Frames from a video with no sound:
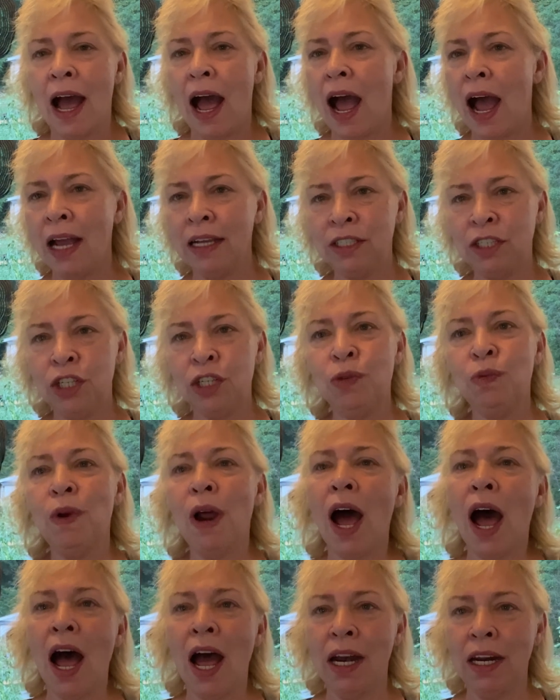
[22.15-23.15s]
I do
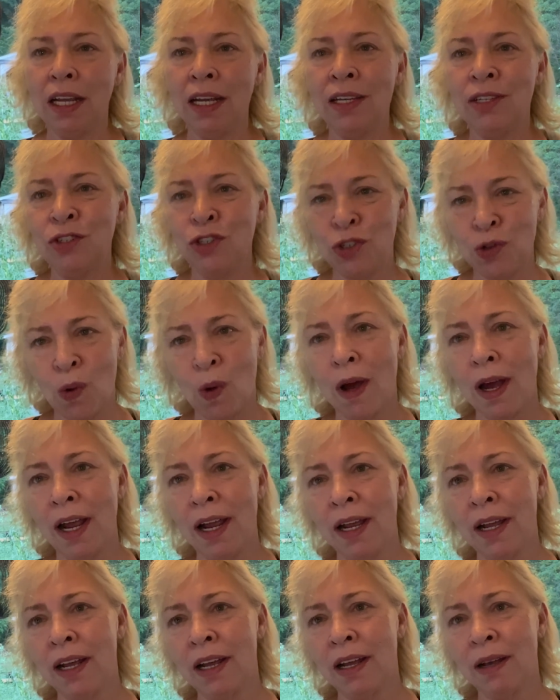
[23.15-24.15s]
not
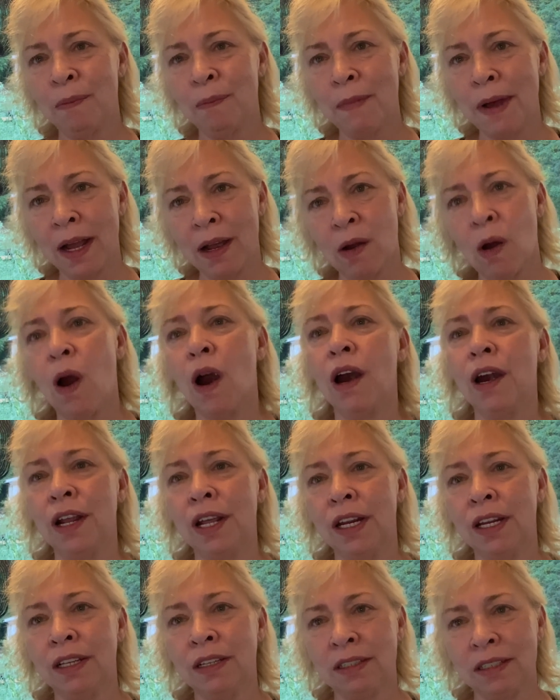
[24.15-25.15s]
enjoy my
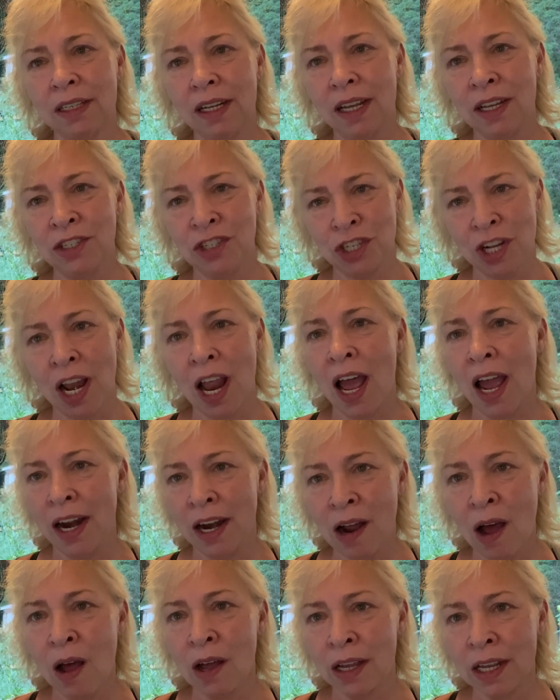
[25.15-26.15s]
garden in July
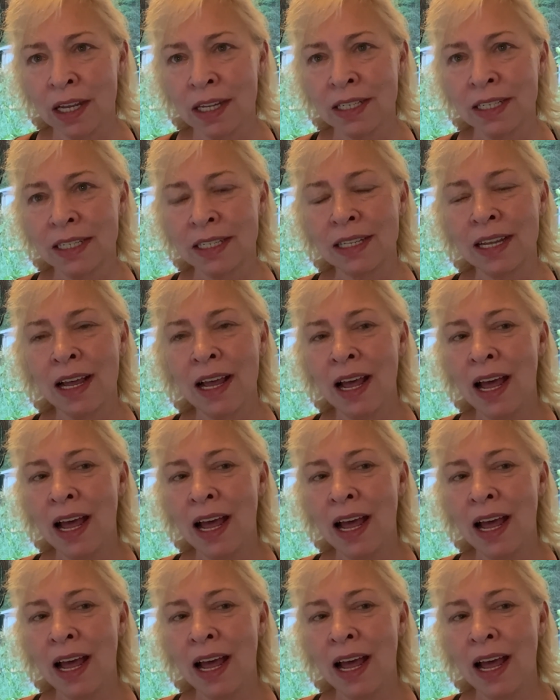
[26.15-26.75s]
and August.